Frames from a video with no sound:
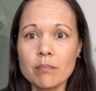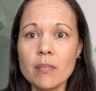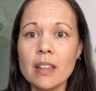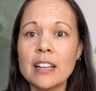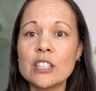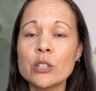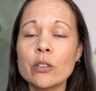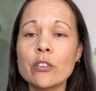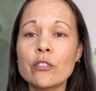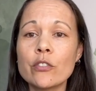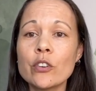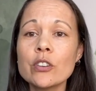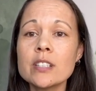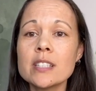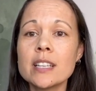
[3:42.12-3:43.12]
So the
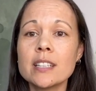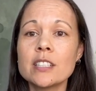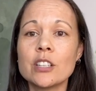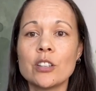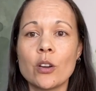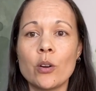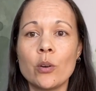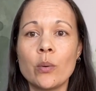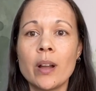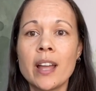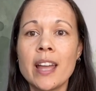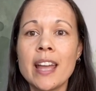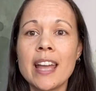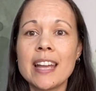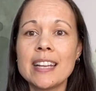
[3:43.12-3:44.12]
first thing to know
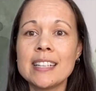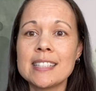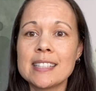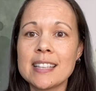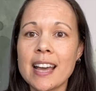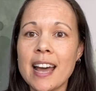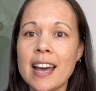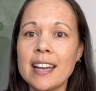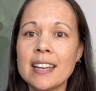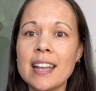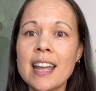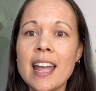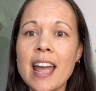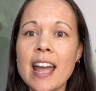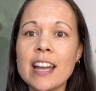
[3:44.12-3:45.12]
is that
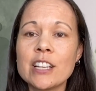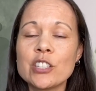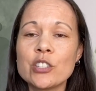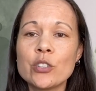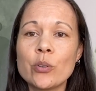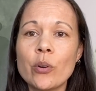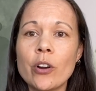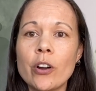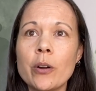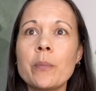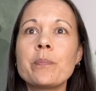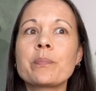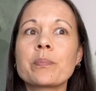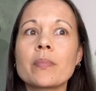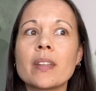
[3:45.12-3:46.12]
as your
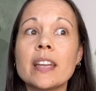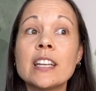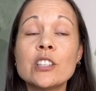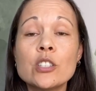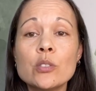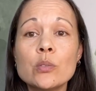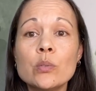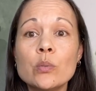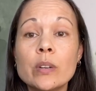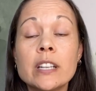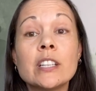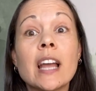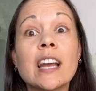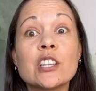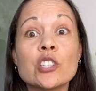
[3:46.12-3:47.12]

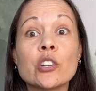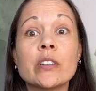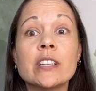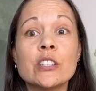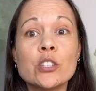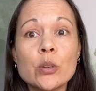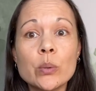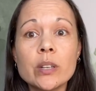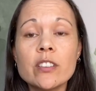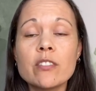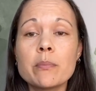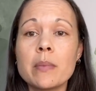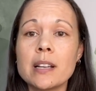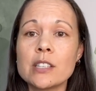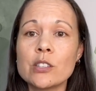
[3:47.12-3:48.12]
intuitive
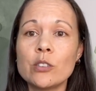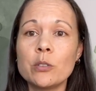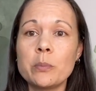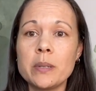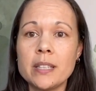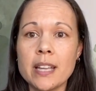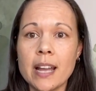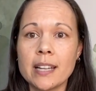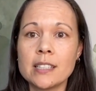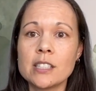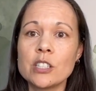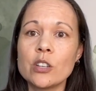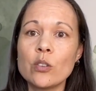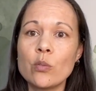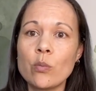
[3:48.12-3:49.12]
muscle begins
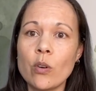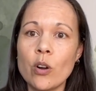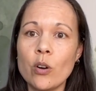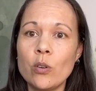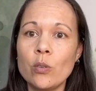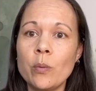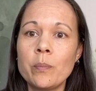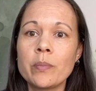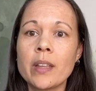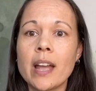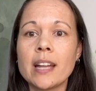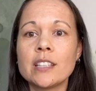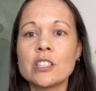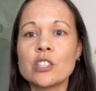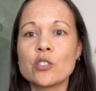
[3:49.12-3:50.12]
to grow
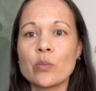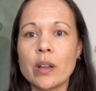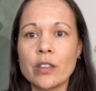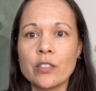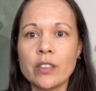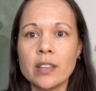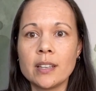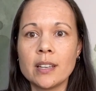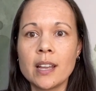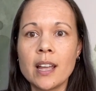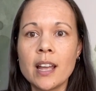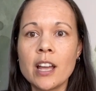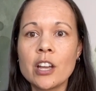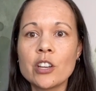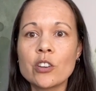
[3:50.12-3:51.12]
and strengthen,
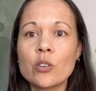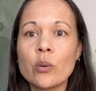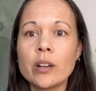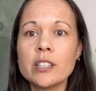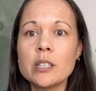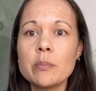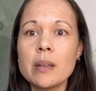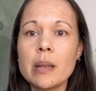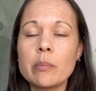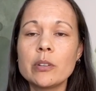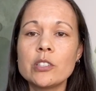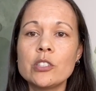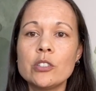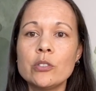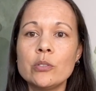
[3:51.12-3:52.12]
you're going to be able
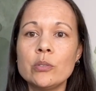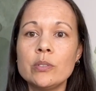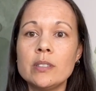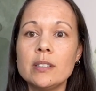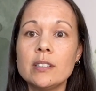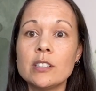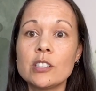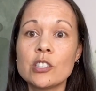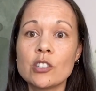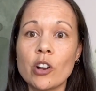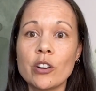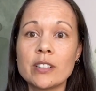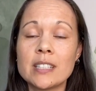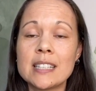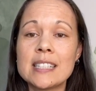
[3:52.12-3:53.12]
to
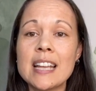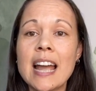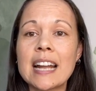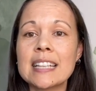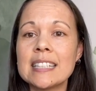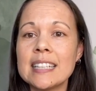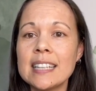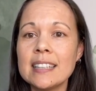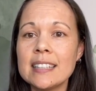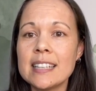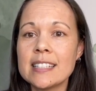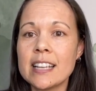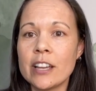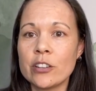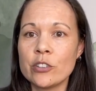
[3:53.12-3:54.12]
start detecting these
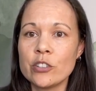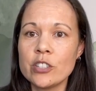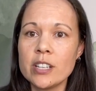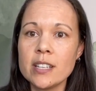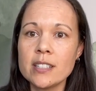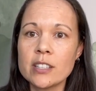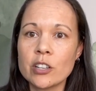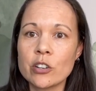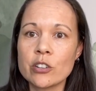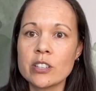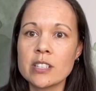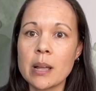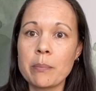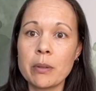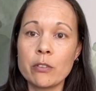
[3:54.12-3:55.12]
energies that are
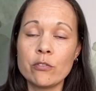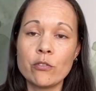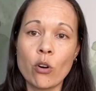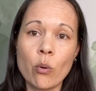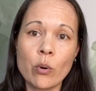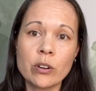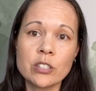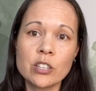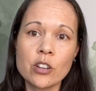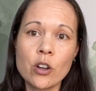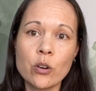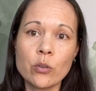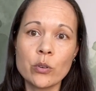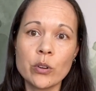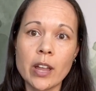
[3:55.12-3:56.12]
stepping forward to
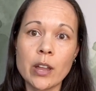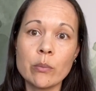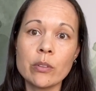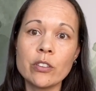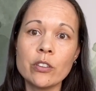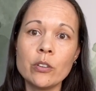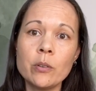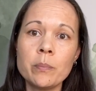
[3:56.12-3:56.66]
co-create with you.